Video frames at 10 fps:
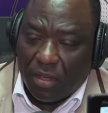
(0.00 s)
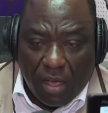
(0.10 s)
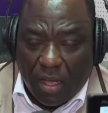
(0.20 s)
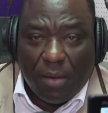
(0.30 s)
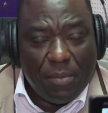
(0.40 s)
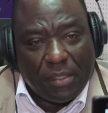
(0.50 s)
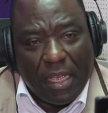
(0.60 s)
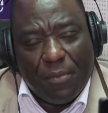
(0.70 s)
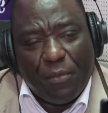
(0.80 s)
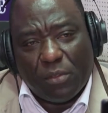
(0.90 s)
Oh, Kapisa,
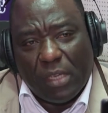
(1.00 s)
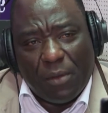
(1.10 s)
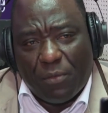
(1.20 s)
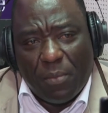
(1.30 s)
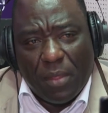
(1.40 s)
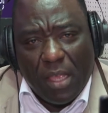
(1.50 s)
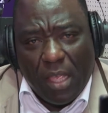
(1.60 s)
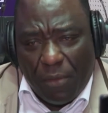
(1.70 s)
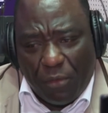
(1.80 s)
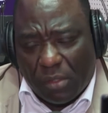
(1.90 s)
if you
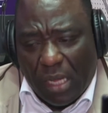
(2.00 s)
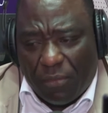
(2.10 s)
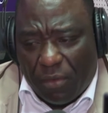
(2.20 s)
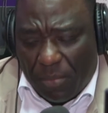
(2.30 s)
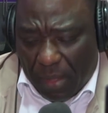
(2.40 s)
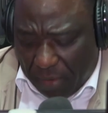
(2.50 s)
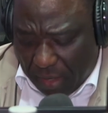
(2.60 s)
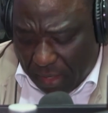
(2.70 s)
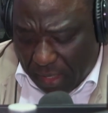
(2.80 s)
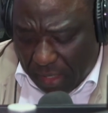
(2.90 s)
start from
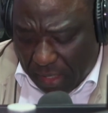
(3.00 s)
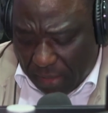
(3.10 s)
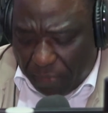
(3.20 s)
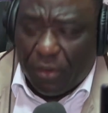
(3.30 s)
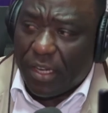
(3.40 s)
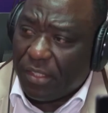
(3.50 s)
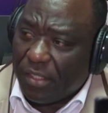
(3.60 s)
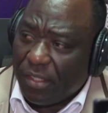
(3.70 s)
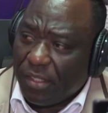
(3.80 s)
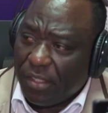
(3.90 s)
the
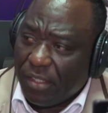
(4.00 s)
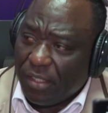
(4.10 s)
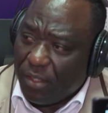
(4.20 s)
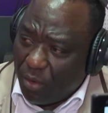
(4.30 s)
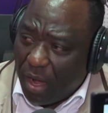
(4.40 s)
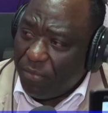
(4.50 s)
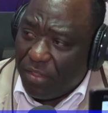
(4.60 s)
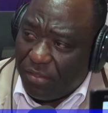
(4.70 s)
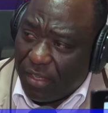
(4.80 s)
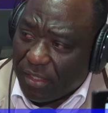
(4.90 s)
forest, you have
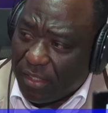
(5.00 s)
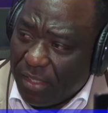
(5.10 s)
these things.